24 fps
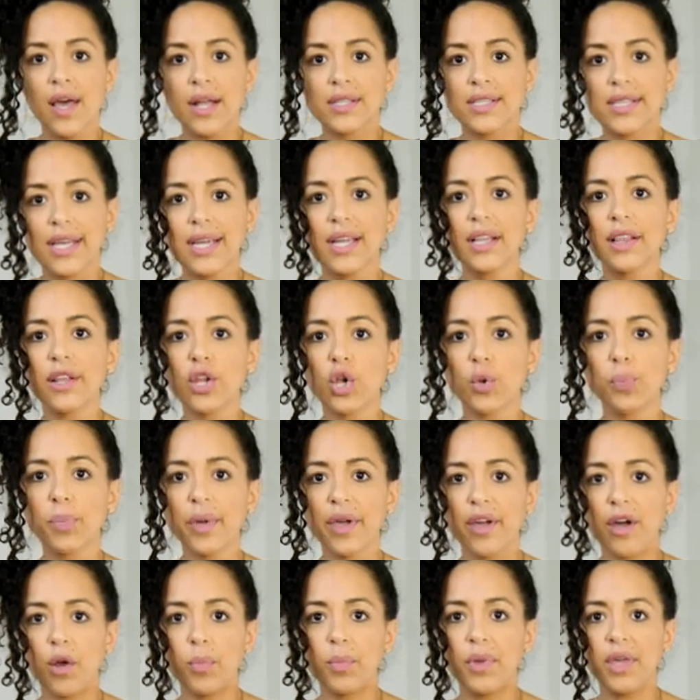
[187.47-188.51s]
It's like a little
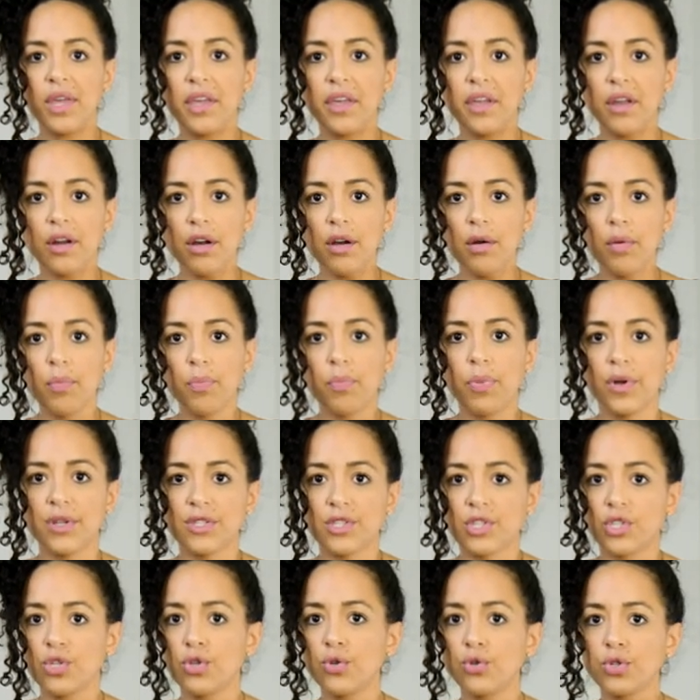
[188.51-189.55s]
big on me here,
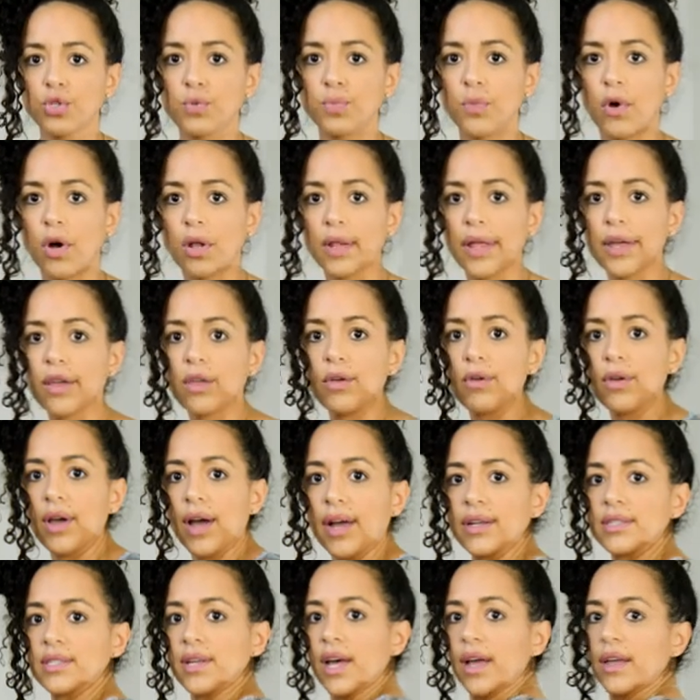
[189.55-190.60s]
but too small. Like you
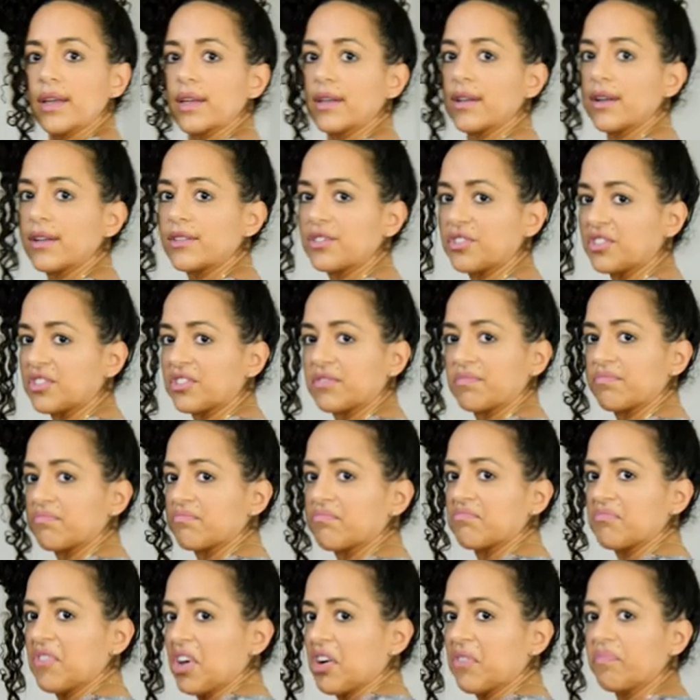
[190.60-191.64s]
guys, I could just,
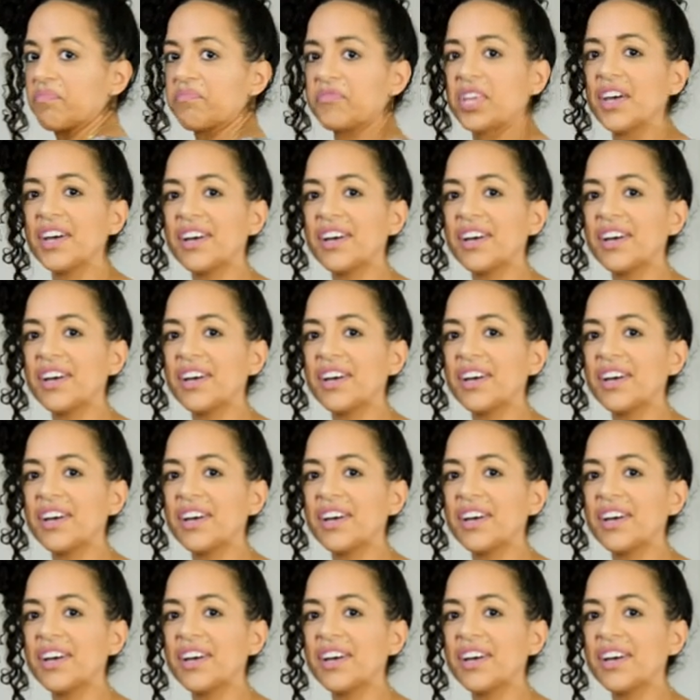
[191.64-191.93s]
no.